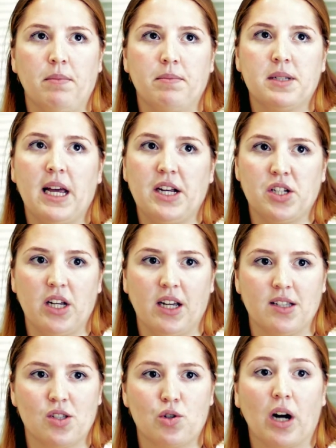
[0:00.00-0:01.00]
teaching
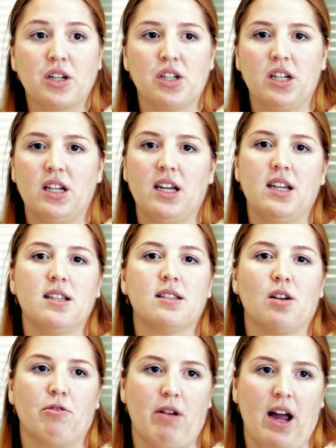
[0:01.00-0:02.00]
is structured is
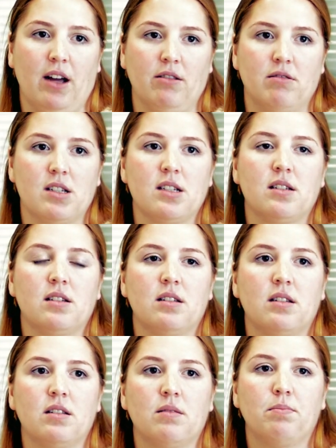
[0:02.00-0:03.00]
around
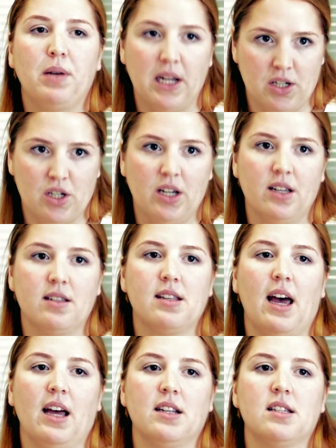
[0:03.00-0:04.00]
pictures
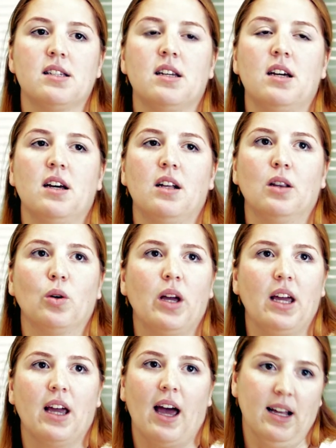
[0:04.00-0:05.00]
and
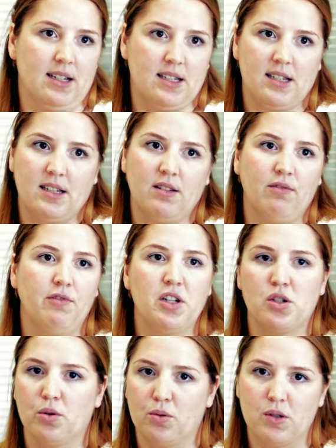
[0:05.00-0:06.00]
looking at
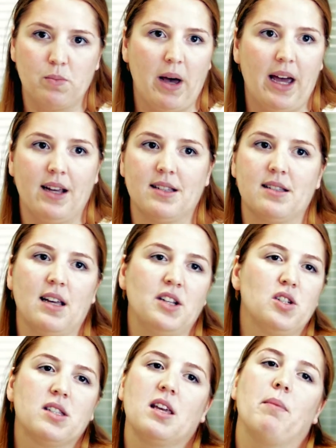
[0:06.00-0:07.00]
visual space, and
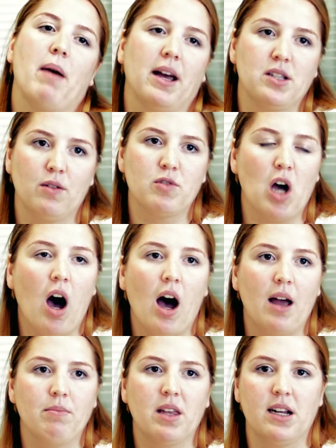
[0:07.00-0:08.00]
just the amount of
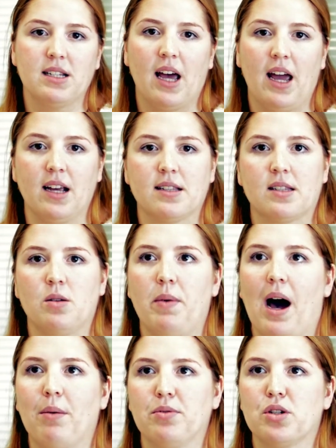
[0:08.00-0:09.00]
time that it takes to be
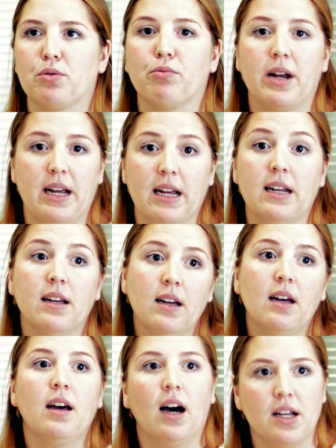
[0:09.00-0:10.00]
able to read
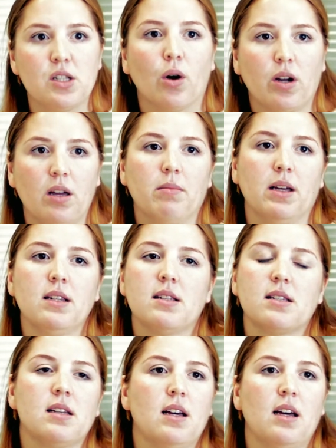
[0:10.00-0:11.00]
a document